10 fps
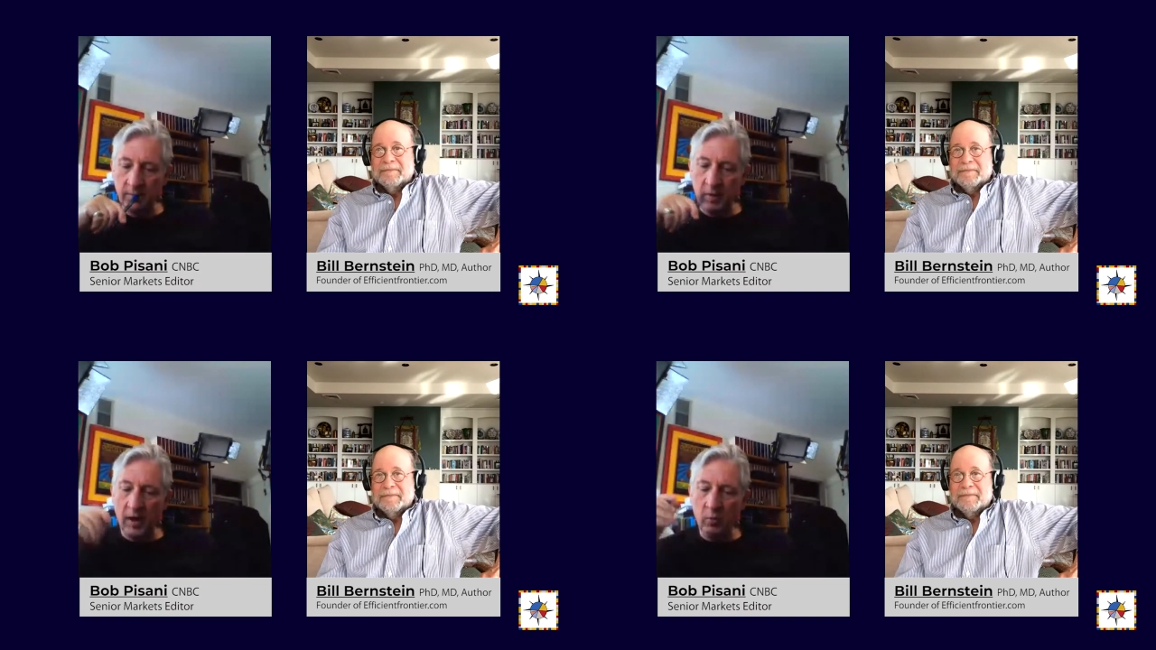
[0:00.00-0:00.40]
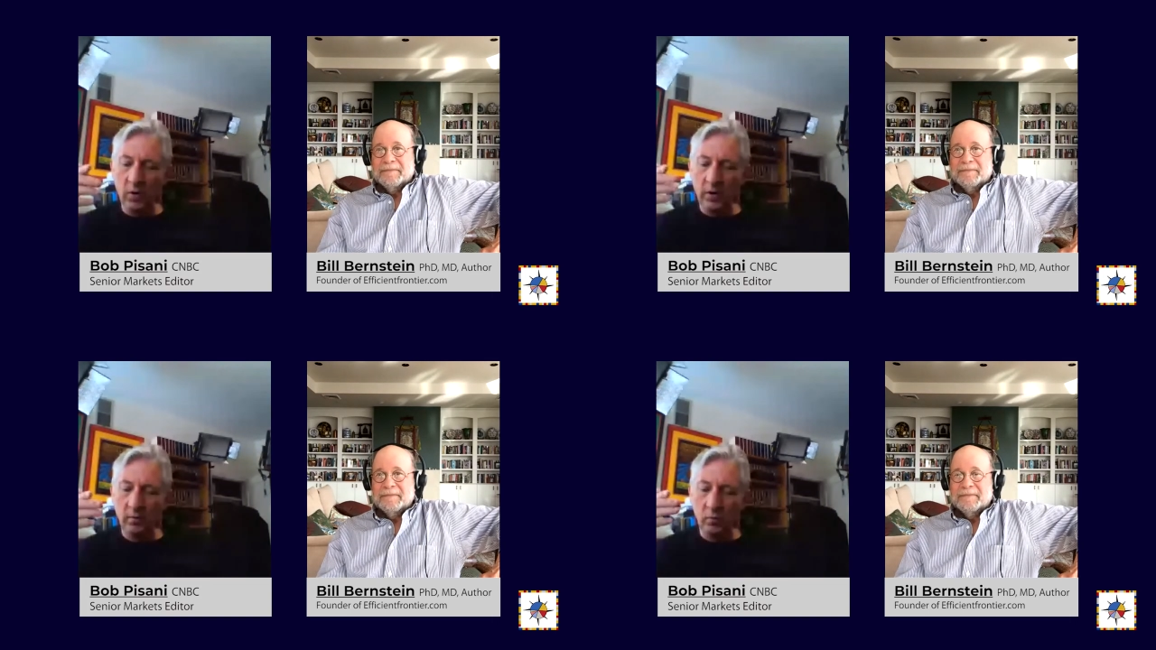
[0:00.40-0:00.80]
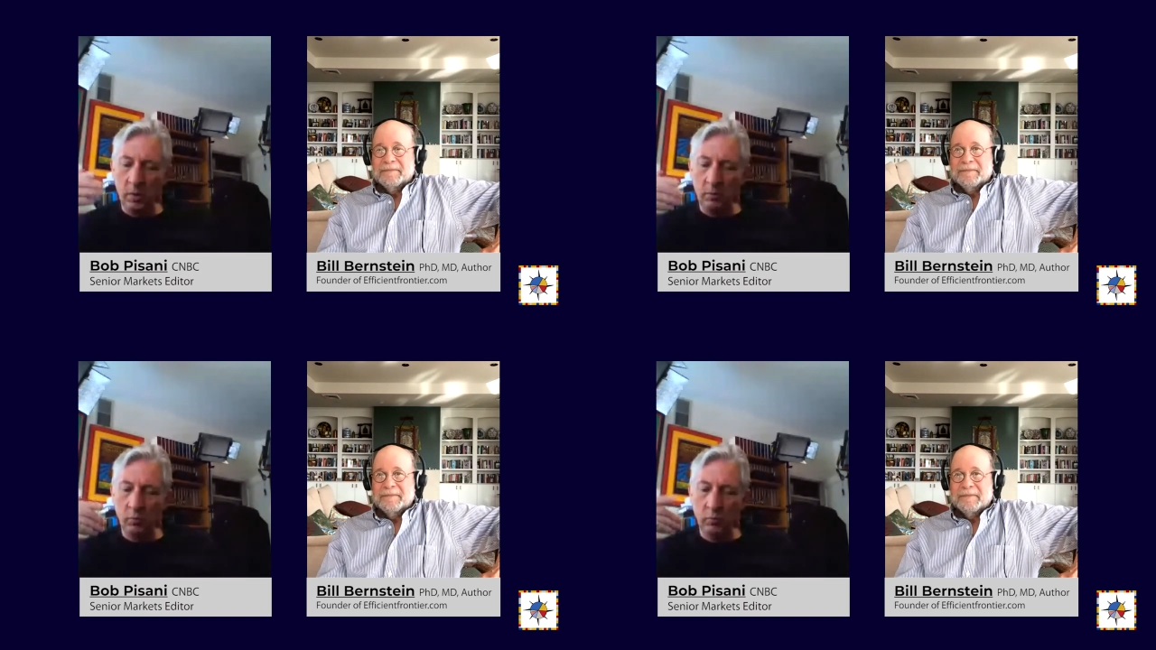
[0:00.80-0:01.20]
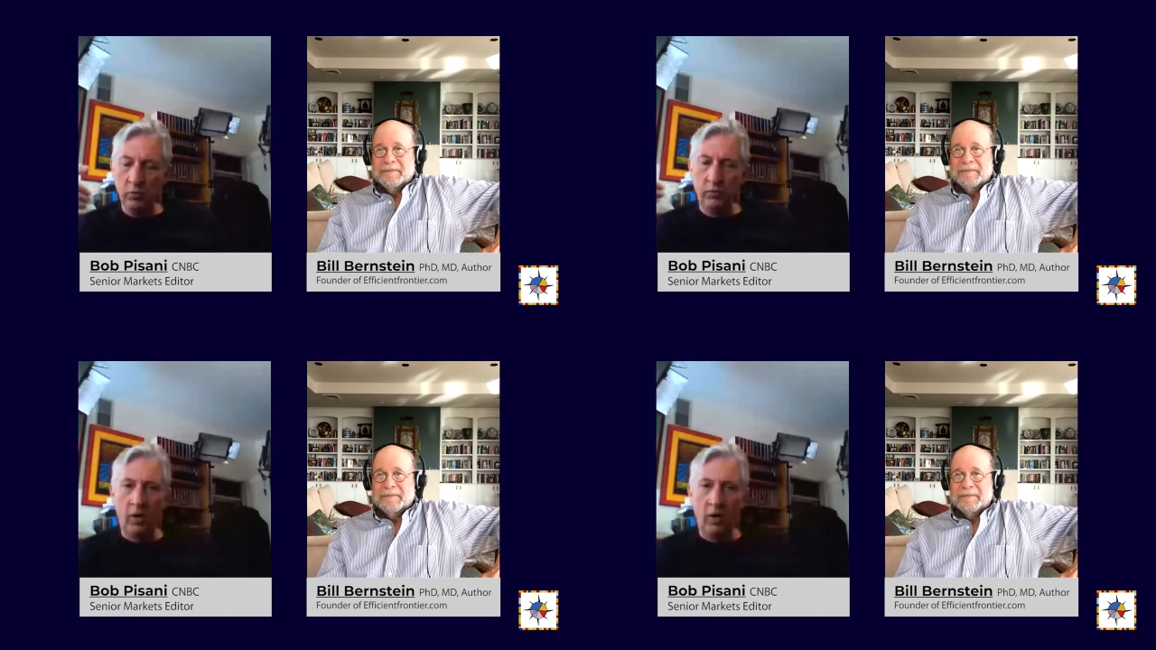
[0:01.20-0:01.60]
Speaker 1: Um, I want to
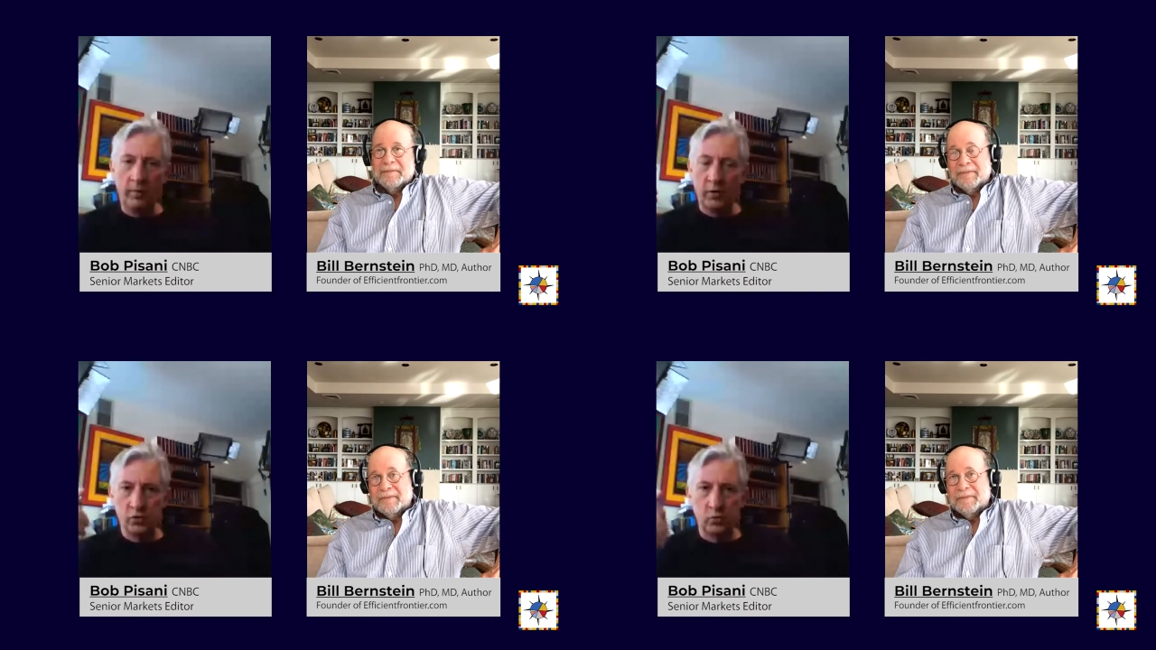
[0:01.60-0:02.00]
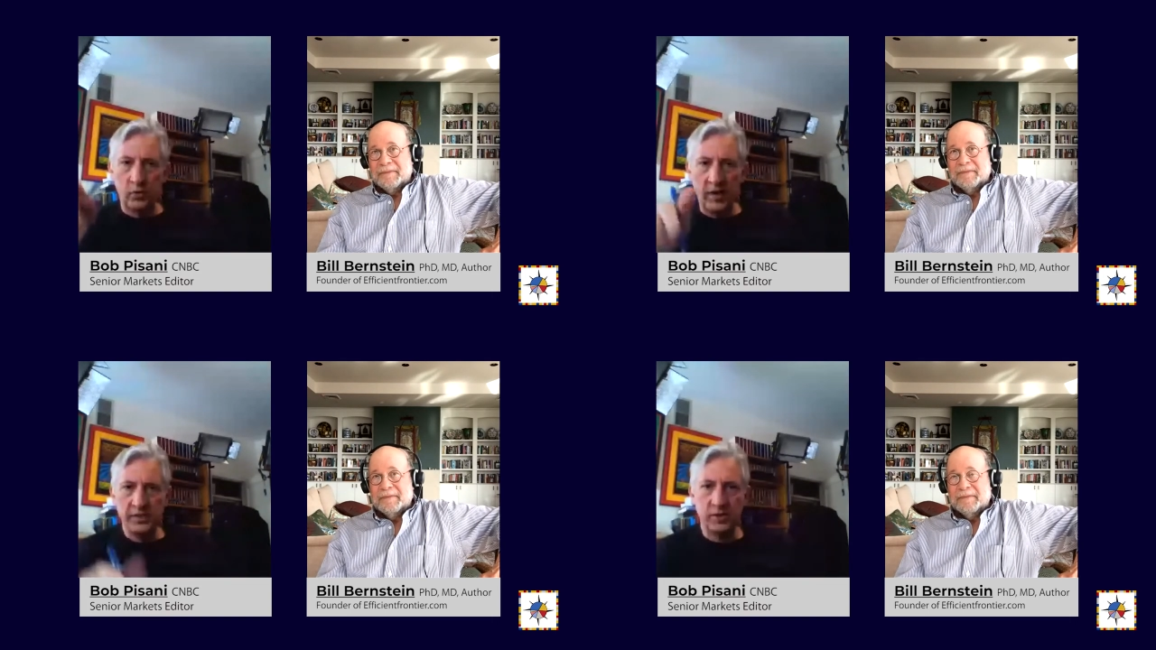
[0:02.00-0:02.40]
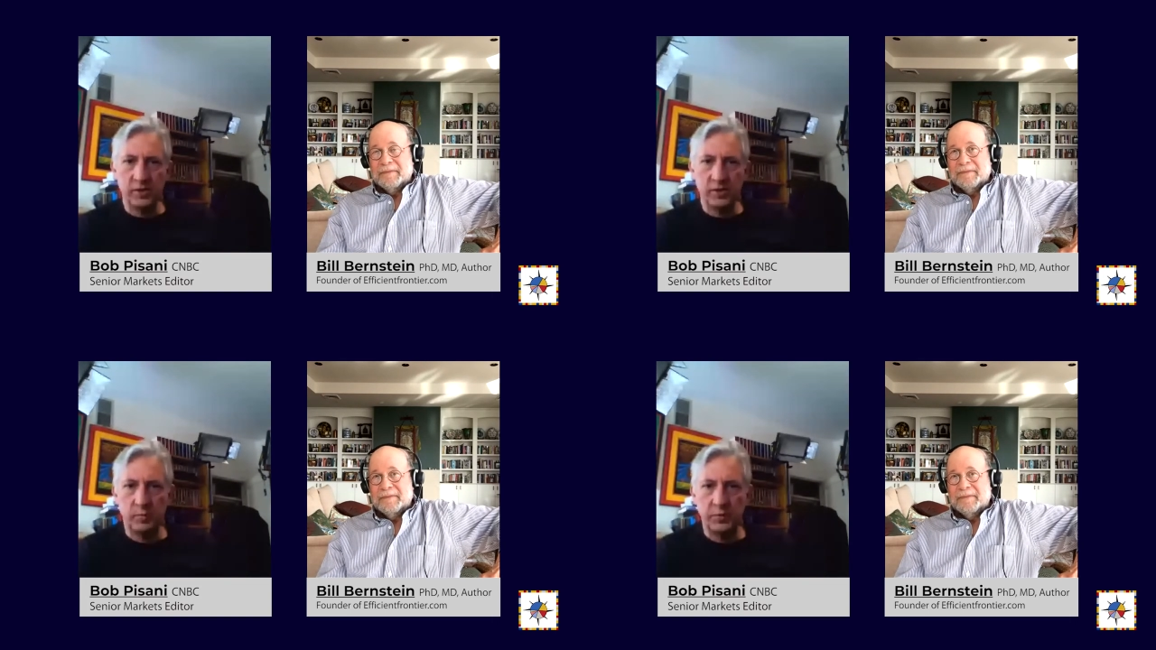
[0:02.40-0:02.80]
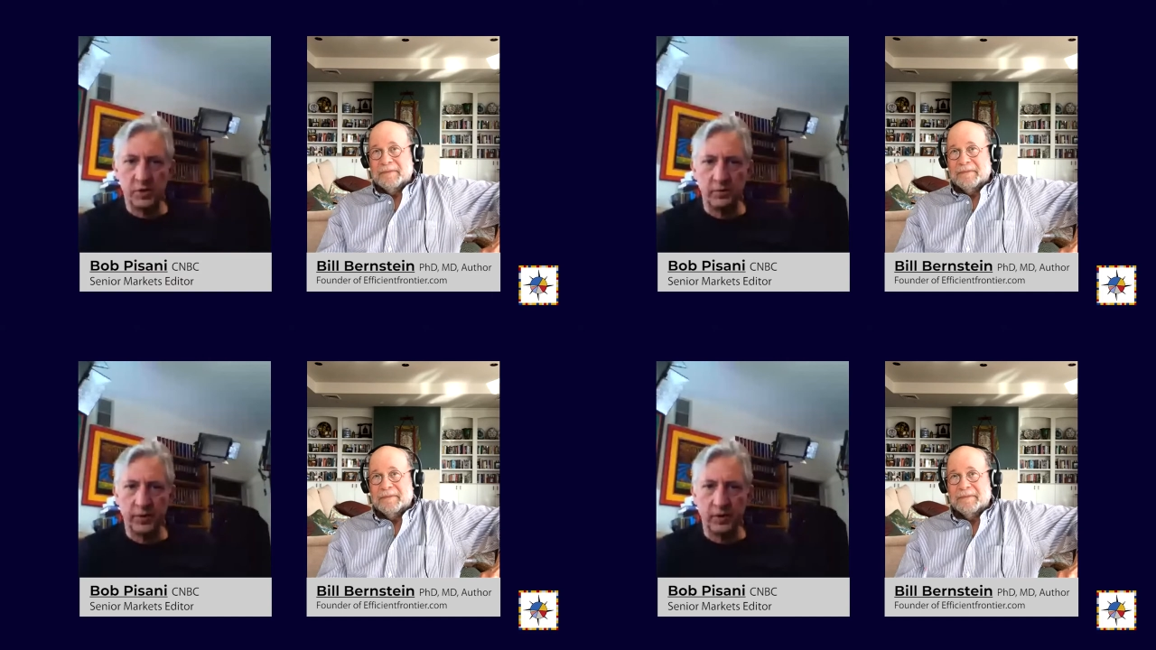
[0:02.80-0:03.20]
move on because we've had some
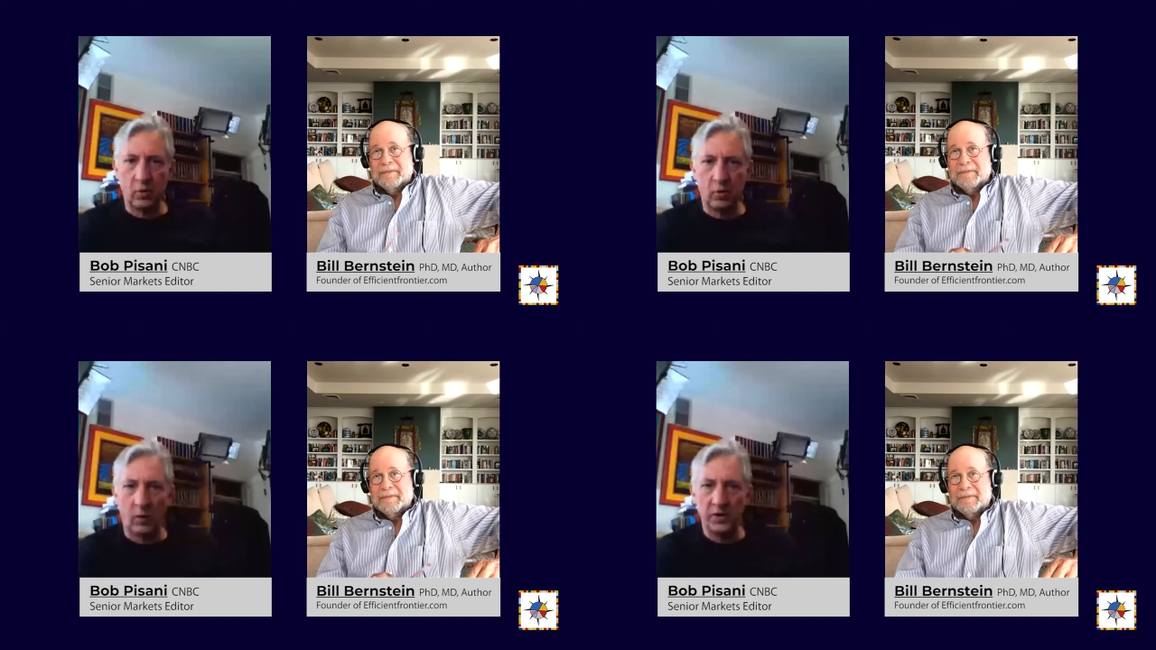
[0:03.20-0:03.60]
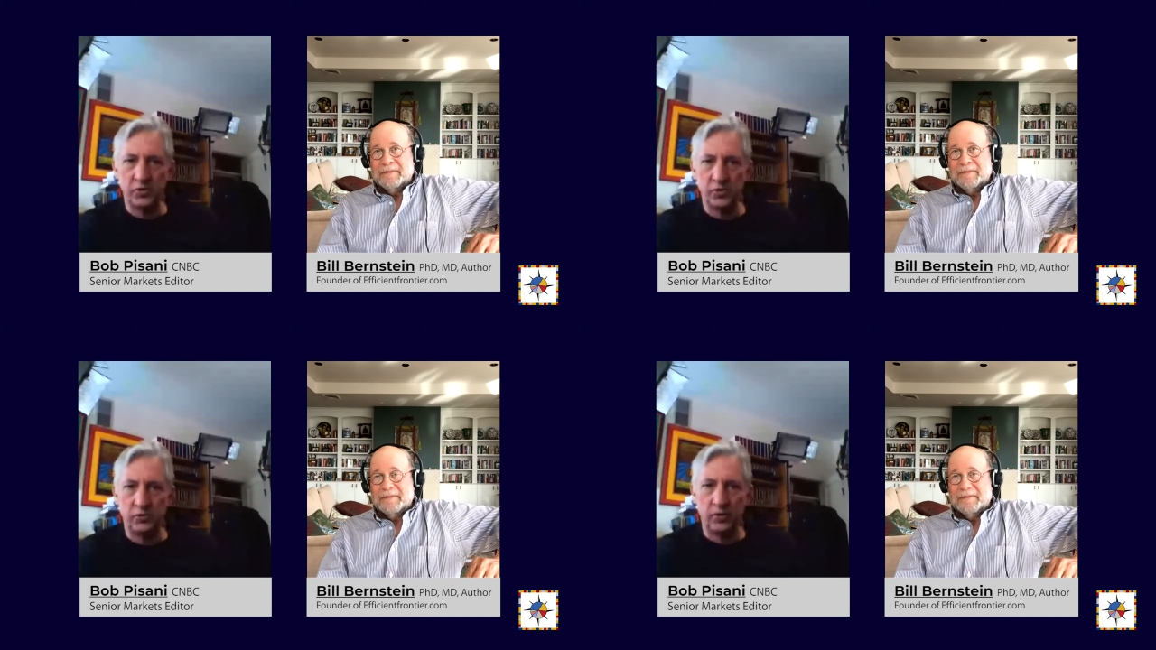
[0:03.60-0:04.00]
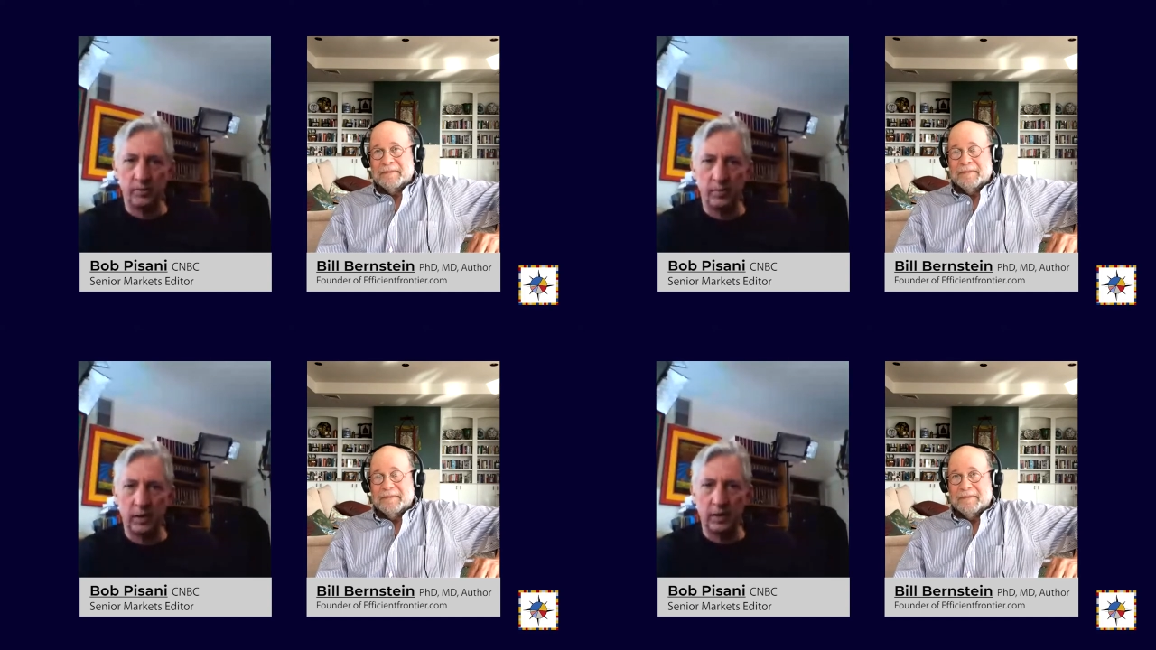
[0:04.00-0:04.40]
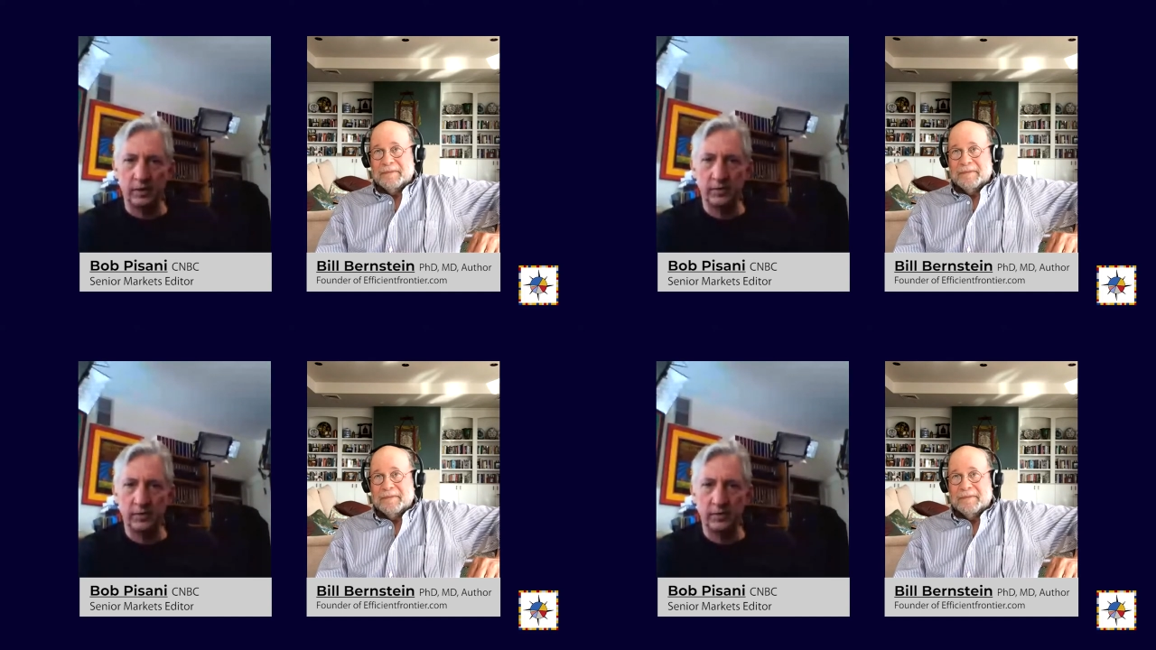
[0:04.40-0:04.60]
specific questions from uh,